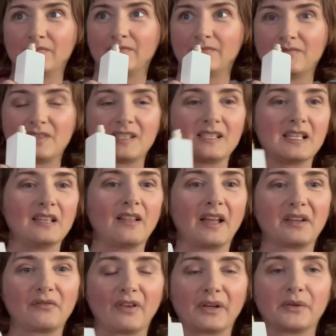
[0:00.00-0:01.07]

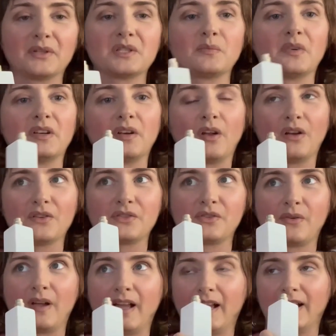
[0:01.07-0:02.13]
sea-like fragrance, but it
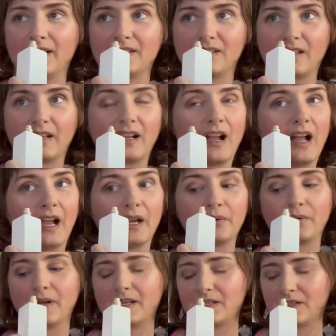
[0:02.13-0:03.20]
also has like
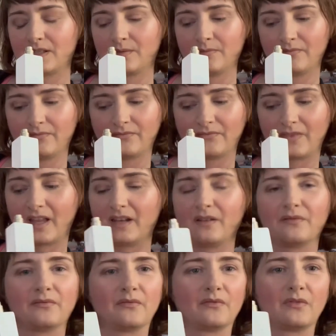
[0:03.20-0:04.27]
iris and
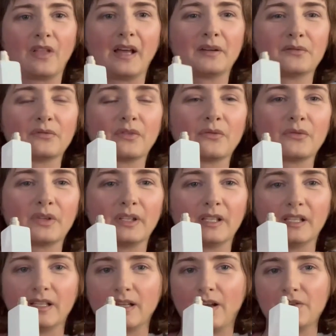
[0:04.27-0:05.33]
a lot of
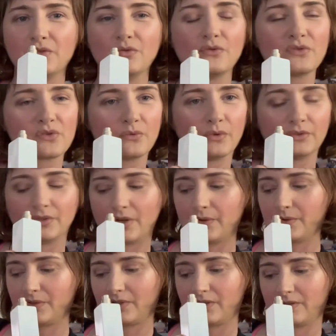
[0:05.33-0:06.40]
really unusual
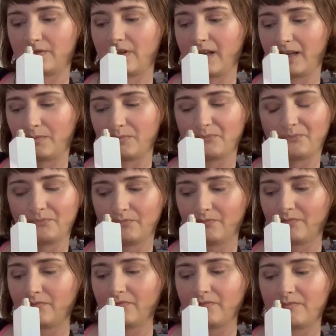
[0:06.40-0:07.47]
notes like
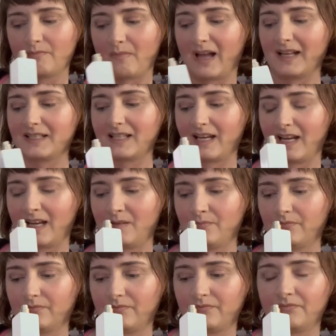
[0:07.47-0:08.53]
mate.
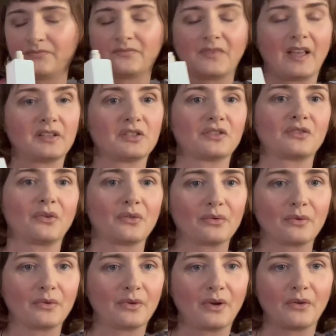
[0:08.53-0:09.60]
I'll just go
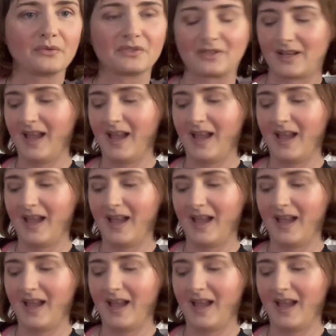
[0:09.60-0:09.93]
through the notes.